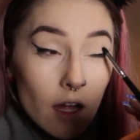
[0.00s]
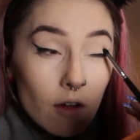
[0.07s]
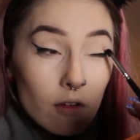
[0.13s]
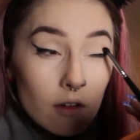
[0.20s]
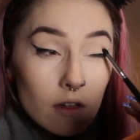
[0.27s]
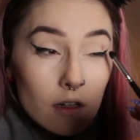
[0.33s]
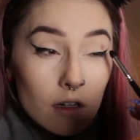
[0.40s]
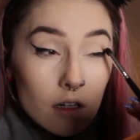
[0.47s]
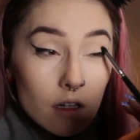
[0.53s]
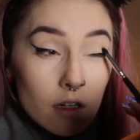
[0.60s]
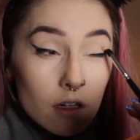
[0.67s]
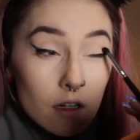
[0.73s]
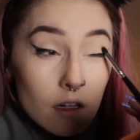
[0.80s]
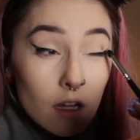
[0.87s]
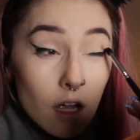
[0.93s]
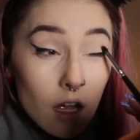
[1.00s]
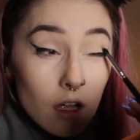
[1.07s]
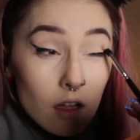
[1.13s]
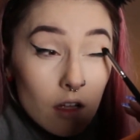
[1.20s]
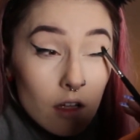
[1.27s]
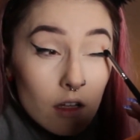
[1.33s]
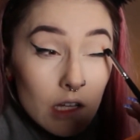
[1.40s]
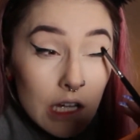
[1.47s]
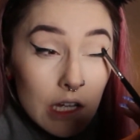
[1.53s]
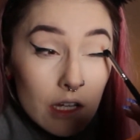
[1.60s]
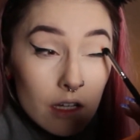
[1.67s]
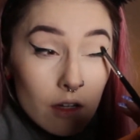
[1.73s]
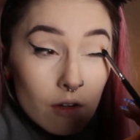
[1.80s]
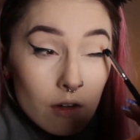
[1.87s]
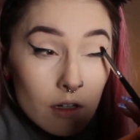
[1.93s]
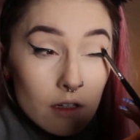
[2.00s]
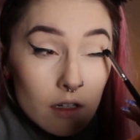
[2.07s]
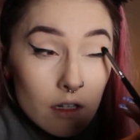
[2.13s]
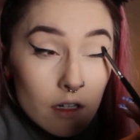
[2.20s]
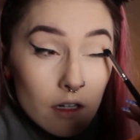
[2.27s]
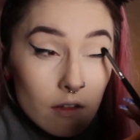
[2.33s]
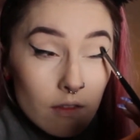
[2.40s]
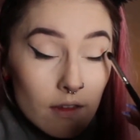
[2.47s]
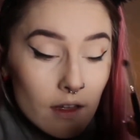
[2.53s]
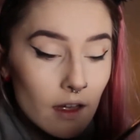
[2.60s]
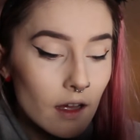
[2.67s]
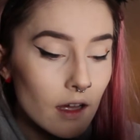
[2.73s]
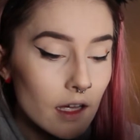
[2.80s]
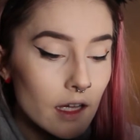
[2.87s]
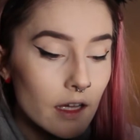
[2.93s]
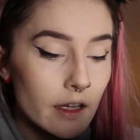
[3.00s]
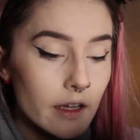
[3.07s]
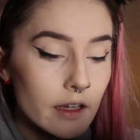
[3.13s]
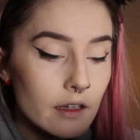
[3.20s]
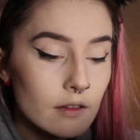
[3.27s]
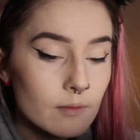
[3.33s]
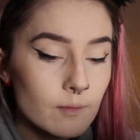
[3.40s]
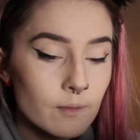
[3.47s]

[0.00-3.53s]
outer corner of the eye.